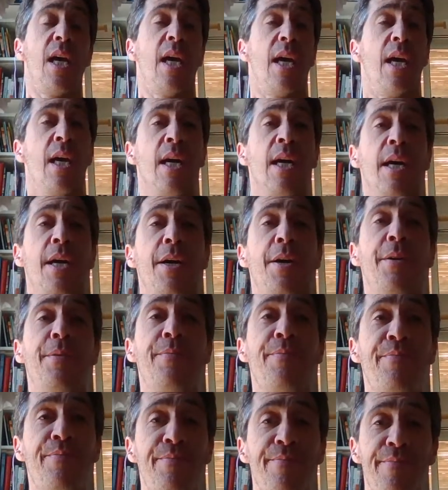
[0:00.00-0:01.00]

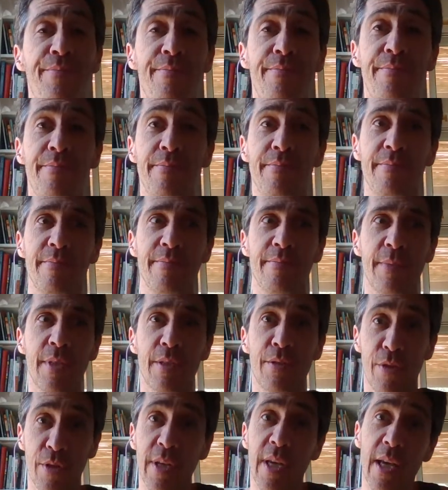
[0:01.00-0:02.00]
Um,
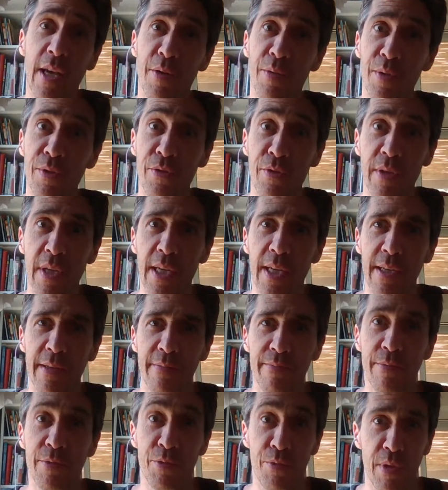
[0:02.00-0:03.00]
so yeah, I want to die.
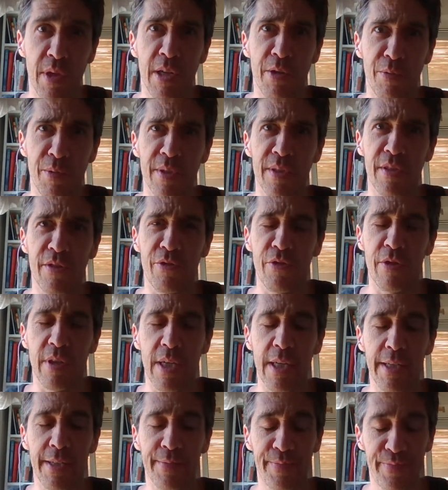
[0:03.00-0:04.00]
Really wanted to
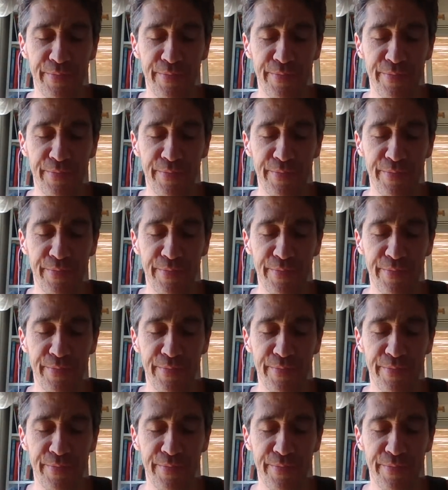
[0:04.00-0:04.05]
die.